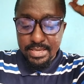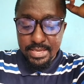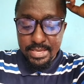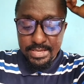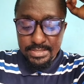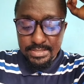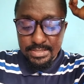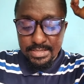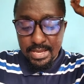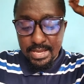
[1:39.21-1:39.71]

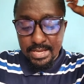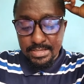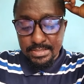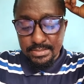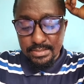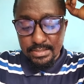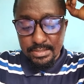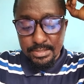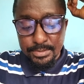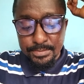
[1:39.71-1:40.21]
head
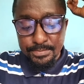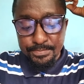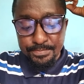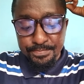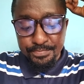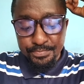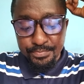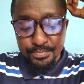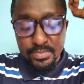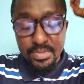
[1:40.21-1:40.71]
and
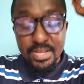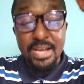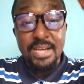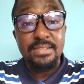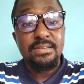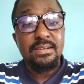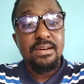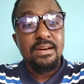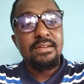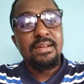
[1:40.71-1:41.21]
um,
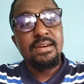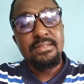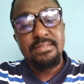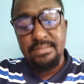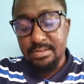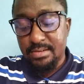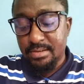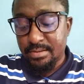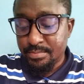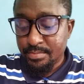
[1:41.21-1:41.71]
and
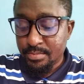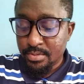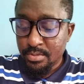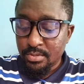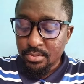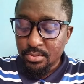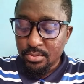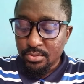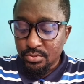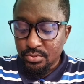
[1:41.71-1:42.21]
character,
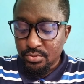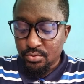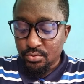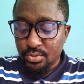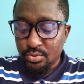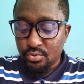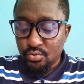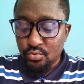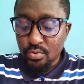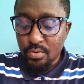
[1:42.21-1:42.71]
so
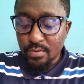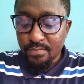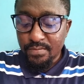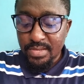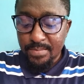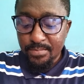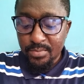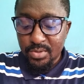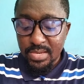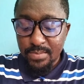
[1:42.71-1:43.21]
the two of
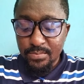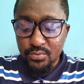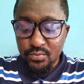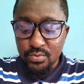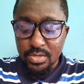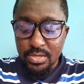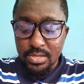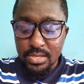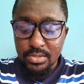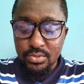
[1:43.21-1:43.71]
them came
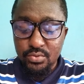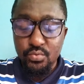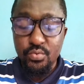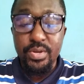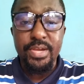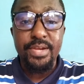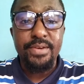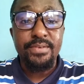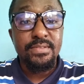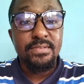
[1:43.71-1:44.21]
together to
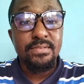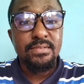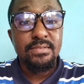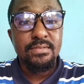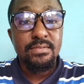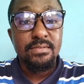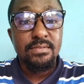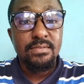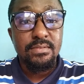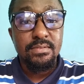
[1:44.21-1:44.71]

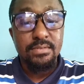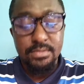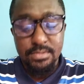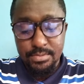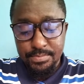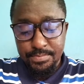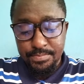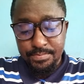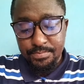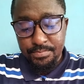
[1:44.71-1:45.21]
health.
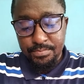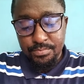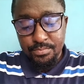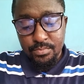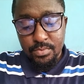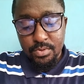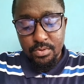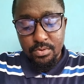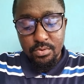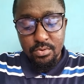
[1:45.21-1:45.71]

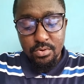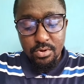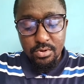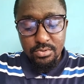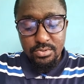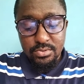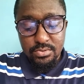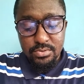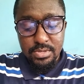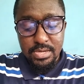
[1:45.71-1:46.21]

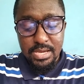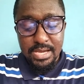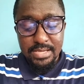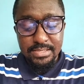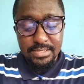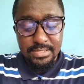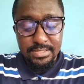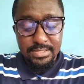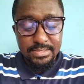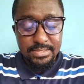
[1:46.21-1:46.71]
God
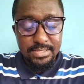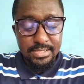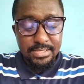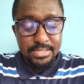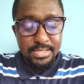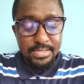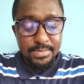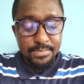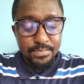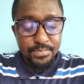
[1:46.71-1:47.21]
had
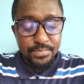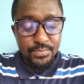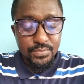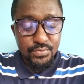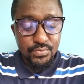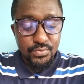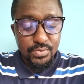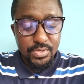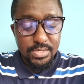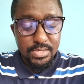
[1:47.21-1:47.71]
created them
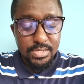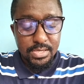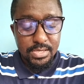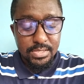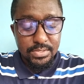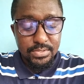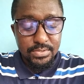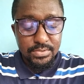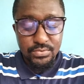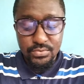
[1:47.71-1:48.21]
together
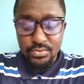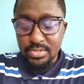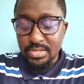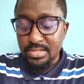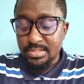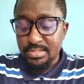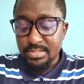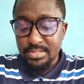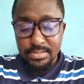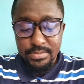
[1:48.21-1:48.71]
so
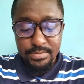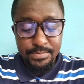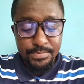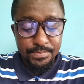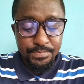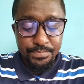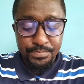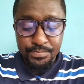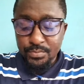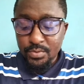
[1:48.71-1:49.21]
that
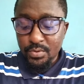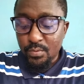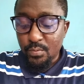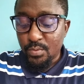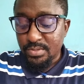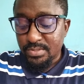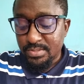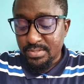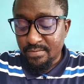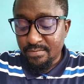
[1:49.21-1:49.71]

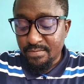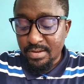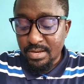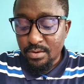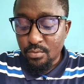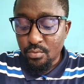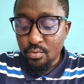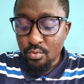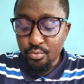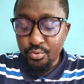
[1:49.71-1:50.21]

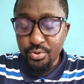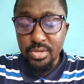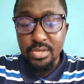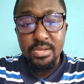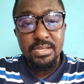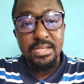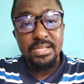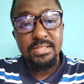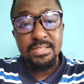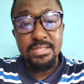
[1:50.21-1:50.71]
whatever ori,
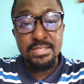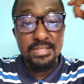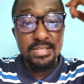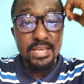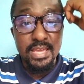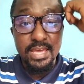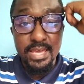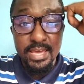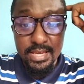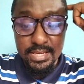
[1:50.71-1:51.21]
that is
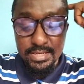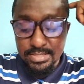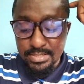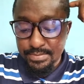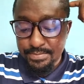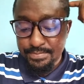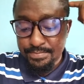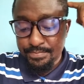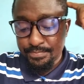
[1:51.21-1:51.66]
the head,